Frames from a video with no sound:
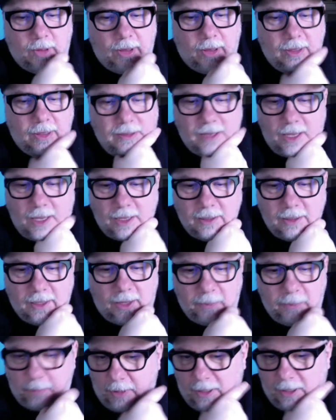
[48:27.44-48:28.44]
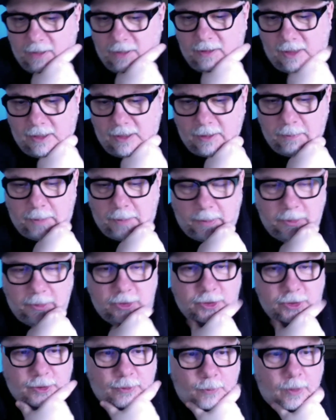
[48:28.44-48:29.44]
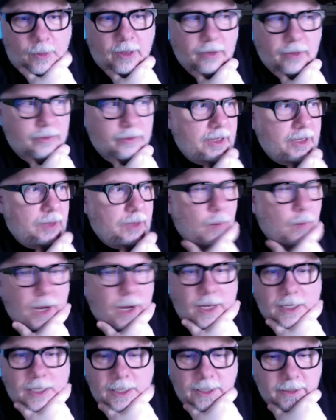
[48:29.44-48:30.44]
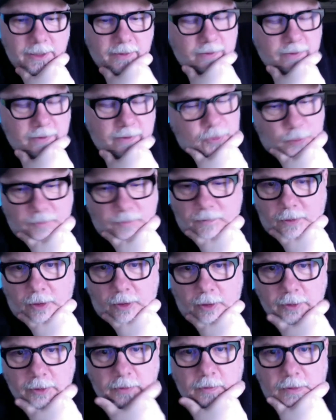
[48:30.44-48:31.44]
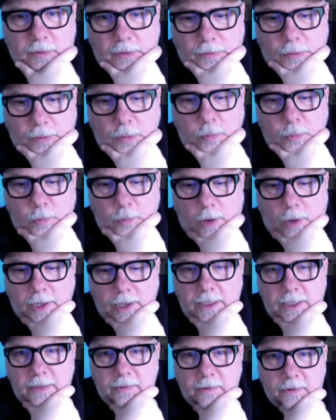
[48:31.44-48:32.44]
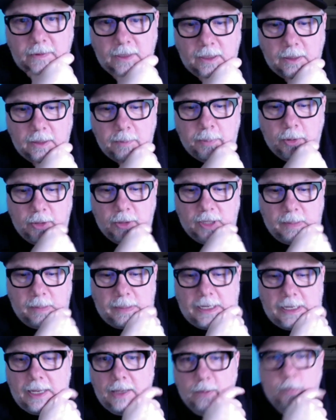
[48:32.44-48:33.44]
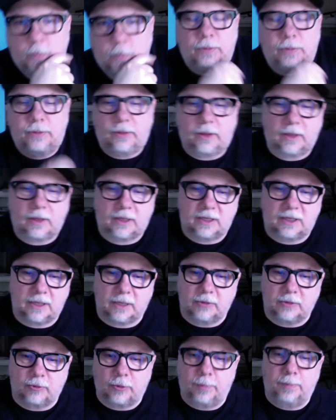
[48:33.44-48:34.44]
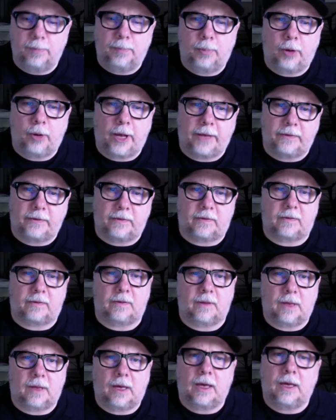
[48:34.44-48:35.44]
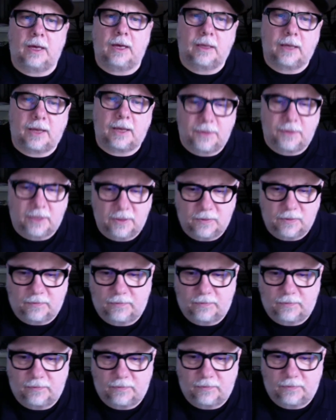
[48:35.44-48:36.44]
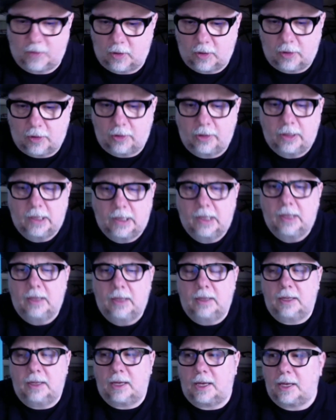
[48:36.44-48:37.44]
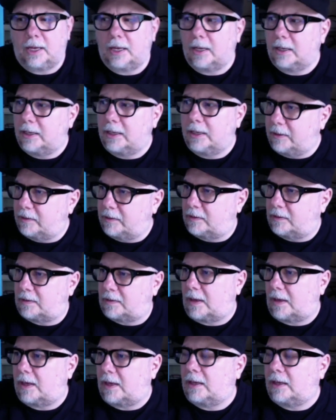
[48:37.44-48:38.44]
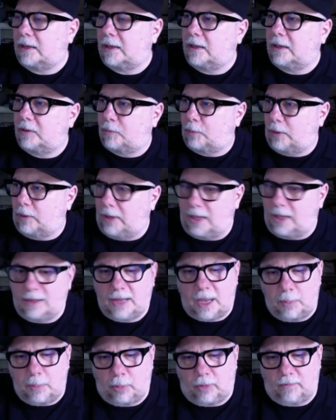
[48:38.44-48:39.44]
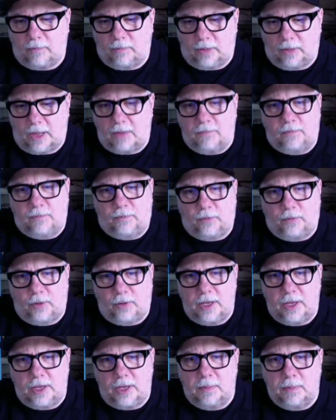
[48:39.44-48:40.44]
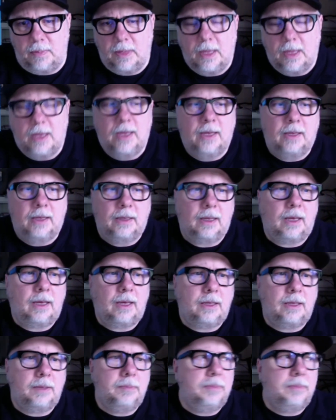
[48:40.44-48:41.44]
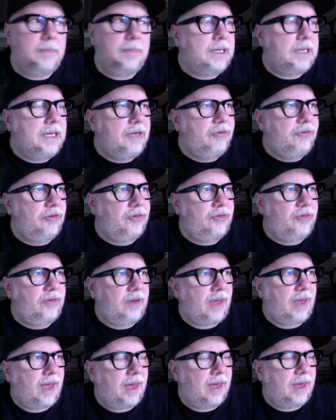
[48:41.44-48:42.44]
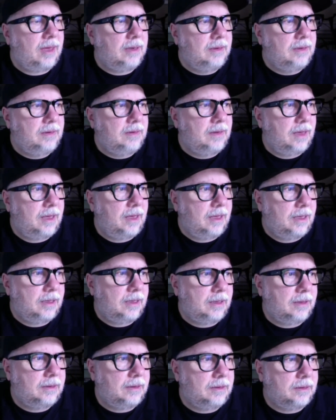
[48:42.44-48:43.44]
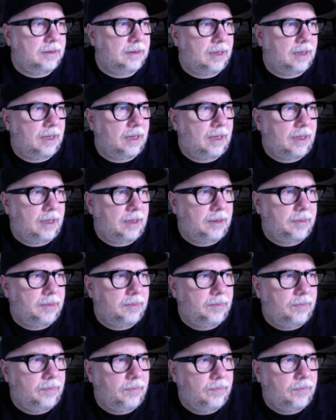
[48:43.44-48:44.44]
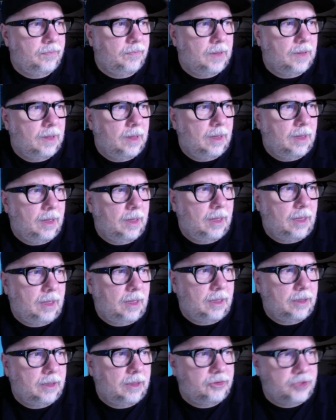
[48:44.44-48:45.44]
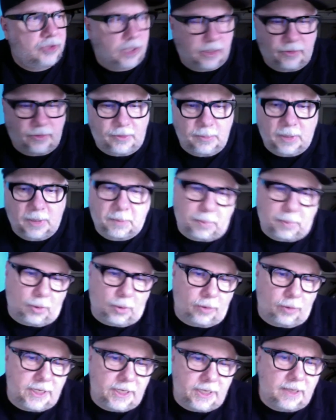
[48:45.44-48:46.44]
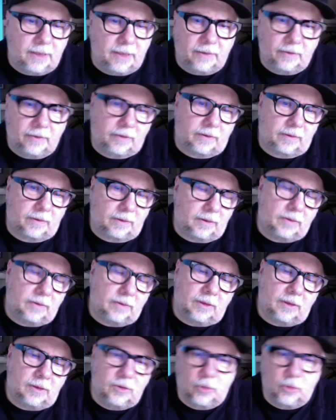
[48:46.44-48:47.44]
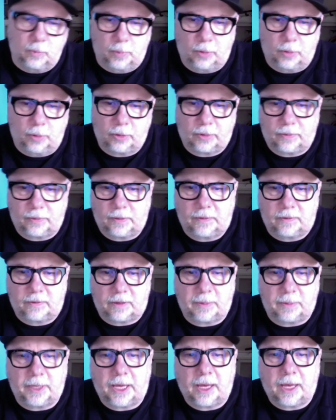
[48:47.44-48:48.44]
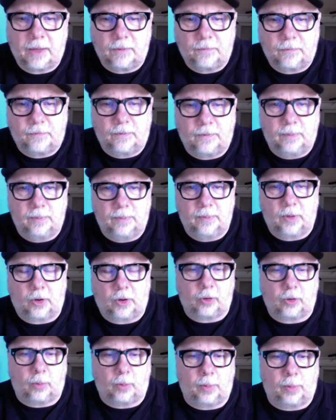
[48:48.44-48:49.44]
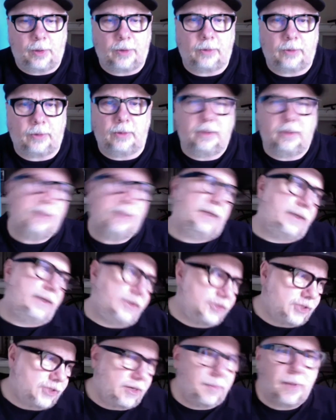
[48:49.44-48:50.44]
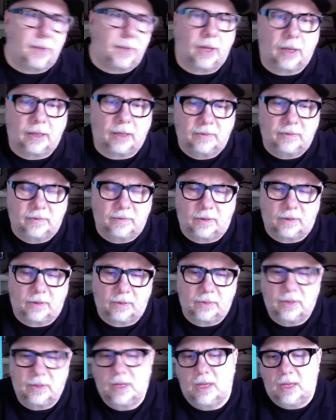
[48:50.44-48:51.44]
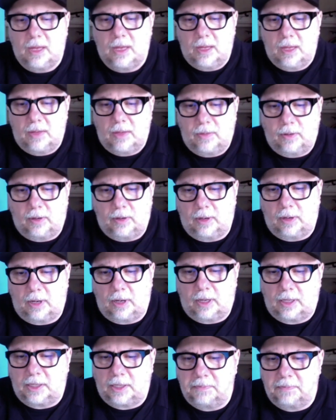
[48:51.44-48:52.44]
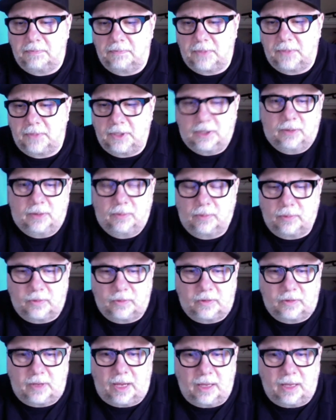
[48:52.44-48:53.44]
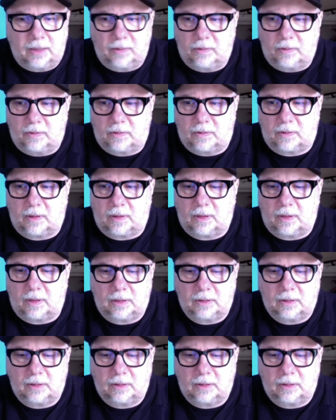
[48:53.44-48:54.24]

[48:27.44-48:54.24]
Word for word: and, and I'll plug the publisher as well, Stan Wayne. He's a terrific artist in his own right. He's got yeah. a book coming out with uh, Conundrum Press, uh, I think in the fall. Uh, it's uh, it's really a labor of love for him. Um, he just had uh, um, uh, Jonathan McBurnie is the new book that's coming out from Argle Bargle in addition to mine. So they're, um, you know, Stan is uh,